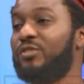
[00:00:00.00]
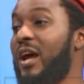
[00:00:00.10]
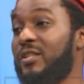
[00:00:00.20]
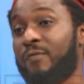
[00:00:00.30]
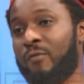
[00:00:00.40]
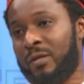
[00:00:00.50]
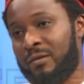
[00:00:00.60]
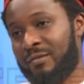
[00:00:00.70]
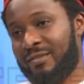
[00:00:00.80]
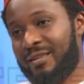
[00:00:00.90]
Nigeria is
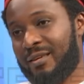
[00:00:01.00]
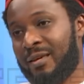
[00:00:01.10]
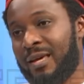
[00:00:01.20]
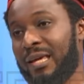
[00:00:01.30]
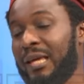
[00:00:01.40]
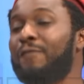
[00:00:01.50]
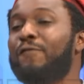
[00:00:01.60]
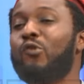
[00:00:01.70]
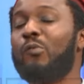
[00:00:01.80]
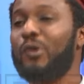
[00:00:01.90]
funny.
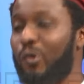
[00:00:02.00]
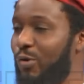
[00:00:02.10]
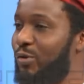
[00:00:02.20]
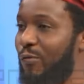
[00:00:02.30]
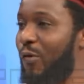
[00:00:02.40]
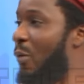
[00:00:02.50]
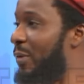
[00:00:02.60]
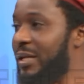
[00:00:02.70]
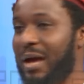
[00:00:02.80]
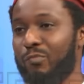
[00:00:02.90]
If not because of
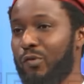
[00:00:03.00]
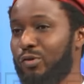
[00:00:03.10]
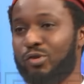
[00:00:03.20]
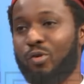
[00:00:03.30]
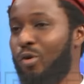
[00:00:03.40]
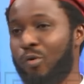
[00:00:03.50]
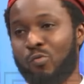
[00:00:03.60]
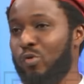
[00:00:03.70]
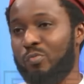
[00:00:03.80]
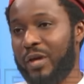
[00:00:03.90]
comedy, I'm not
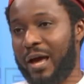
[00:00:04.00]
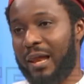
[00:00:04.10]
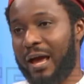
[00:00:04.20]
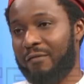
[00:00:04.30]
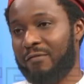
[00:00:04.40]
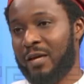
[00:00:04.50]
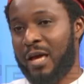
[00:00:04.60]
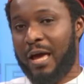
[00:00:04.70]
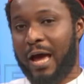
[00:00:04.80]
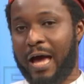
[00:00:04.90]
sure we'll be alive.
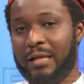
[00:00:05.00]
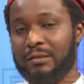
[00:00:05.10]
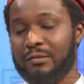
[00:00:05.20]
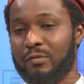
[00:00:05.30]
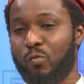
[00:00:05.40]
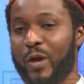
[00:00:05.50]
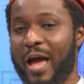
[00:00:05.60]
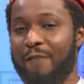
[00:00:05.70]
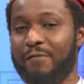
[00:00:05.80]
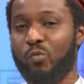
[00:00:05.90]
And
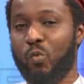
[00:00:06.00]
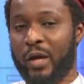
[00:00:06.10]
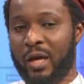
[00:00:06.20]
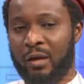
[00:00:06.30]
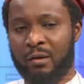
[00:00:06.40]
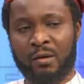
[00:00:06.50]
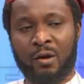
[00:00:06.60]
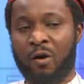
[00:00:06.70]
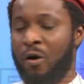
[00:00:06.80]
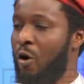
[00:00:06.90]
we have a way
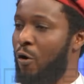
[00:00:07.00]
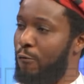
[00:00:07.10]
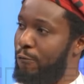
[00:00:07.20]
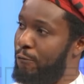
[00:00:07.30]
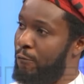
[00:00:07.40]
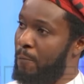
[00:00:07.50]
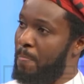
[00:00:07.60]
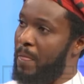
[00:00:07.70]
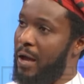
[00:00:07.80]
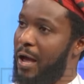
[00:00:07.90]
of,
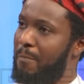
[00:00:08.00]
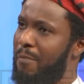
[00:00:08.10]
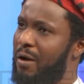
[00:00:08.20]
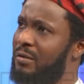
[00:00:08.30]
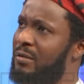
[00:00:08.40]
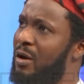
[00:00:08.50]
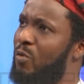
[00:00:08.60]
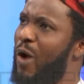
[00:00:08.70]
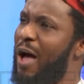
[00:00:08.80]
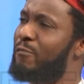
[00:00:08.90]
um,
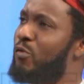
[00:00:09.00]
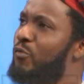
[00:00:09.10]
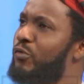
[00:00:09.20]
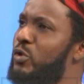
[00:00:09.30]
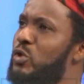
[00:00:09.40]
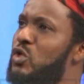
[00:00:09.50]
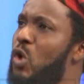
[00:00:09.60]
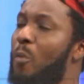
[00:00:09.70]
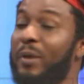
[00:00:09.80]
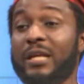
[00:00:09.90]
we have, we've
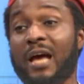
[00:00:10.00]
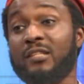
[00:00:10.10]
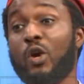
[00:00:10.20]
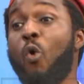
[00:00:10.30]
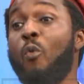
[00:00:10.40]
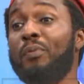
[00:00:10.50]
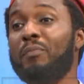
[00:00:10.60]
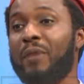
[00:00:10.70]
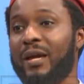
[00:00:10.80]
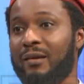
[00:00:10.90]
used comedy as a
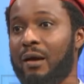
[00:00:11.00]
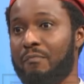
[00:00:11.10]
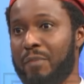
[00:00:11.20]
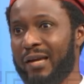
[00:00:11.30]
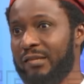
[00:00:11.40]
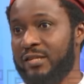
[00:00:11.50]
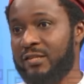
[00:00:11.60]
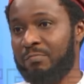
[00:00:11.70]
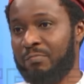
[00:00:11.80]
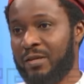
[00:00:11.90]
coping me
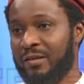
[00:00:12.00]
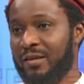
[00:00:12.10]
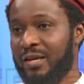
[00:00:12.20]
mechanism.